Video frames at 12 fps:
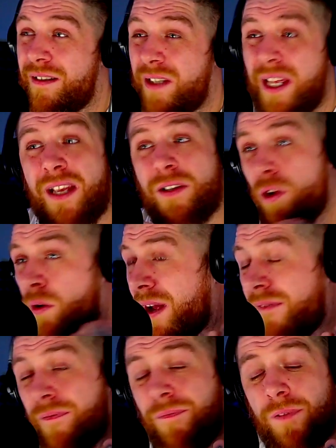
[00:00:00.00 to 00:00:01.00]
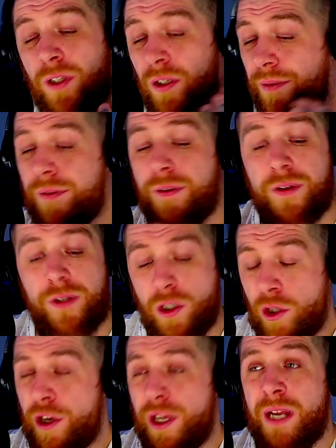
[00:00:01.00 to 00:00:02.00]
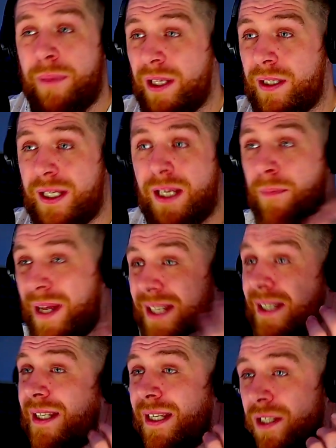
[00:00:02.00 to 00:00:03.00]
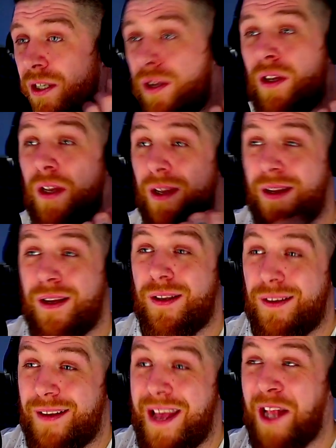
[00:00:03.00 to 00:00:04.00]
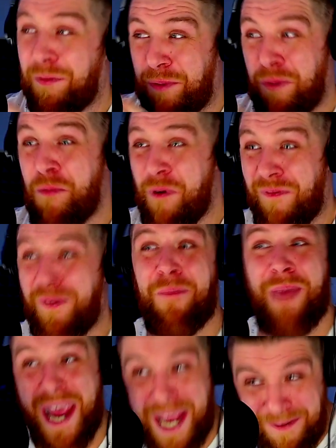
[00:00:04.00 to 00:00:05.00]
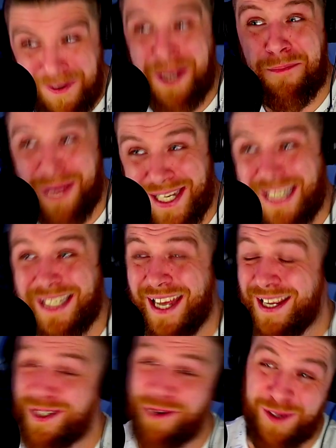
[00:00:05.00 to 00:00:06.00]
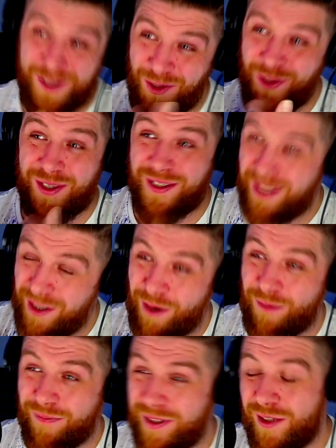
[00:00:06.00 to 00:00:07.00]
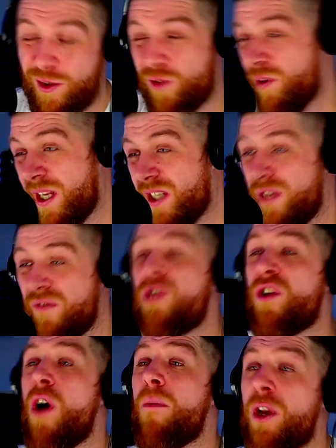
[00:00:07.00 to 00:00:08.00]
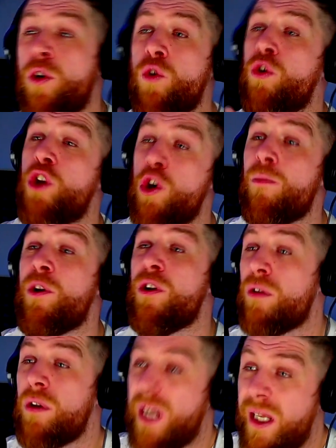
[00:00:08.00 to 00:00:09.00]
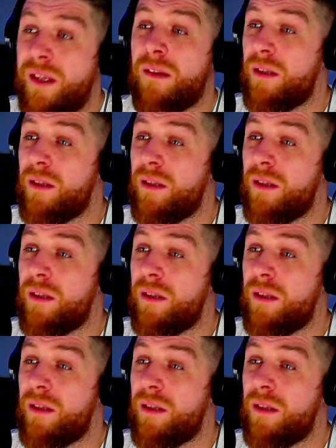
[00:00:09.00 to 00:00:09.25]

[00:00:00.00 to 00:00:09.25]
they don't have the learning ability capacity to help them with the behaviour capacity. So it's just, what it is. You just got to be a good human in